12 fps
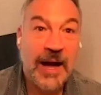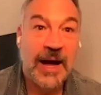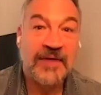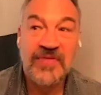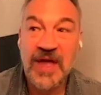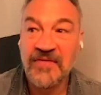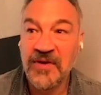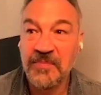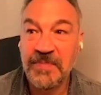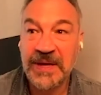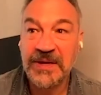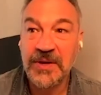I've never
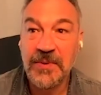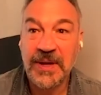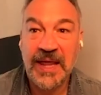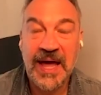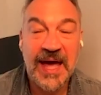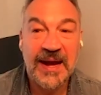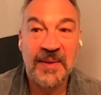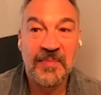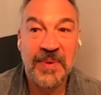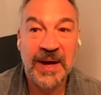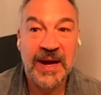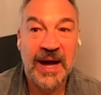been to
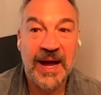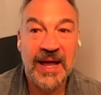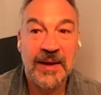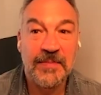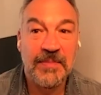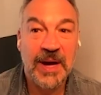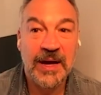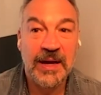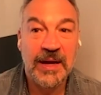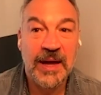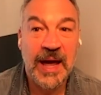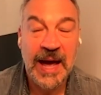Atlanta, but I am
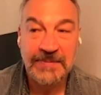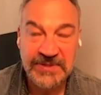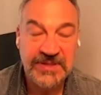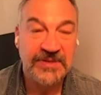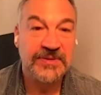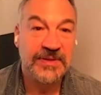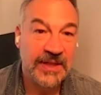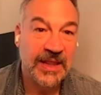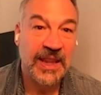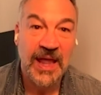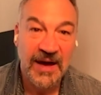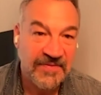absolutely
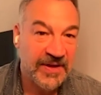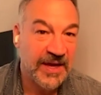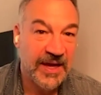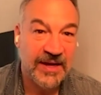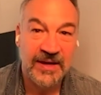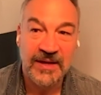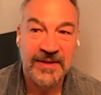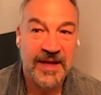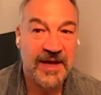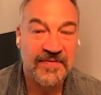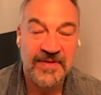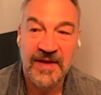loving it.
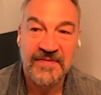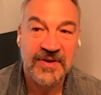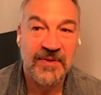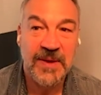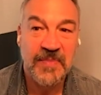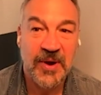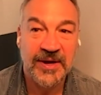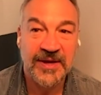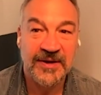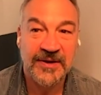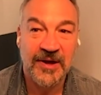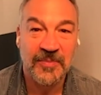They have a great
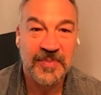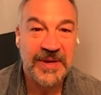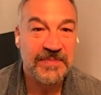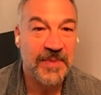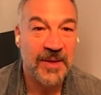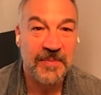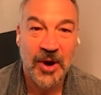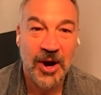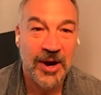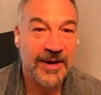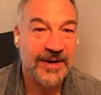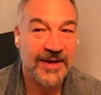park here called Piedmont
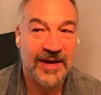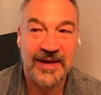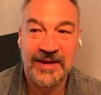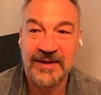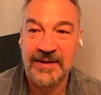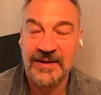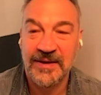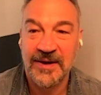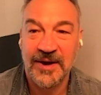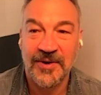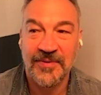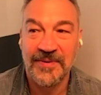Park, and you
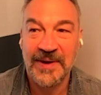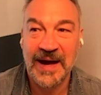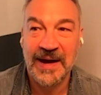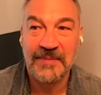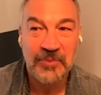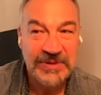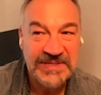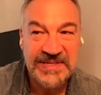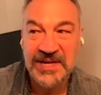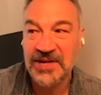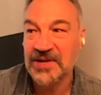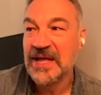know, we're
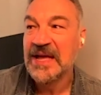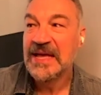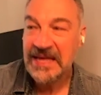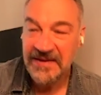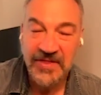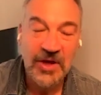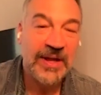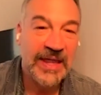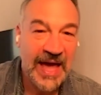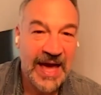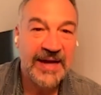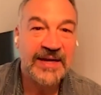still, even though
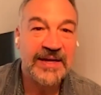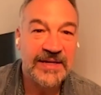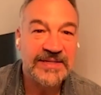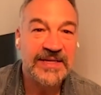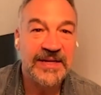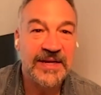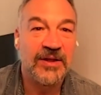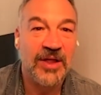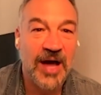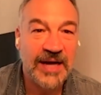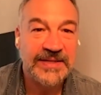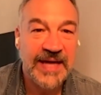Atlanta isn't in a
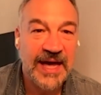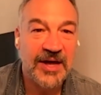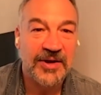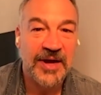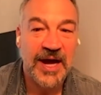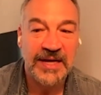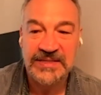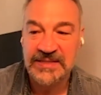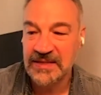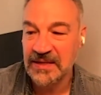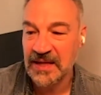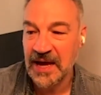lockdown, I
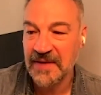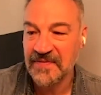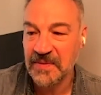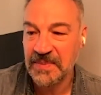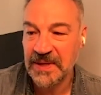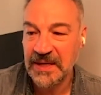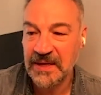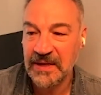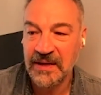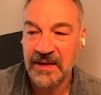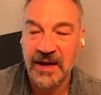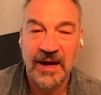still have to
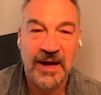be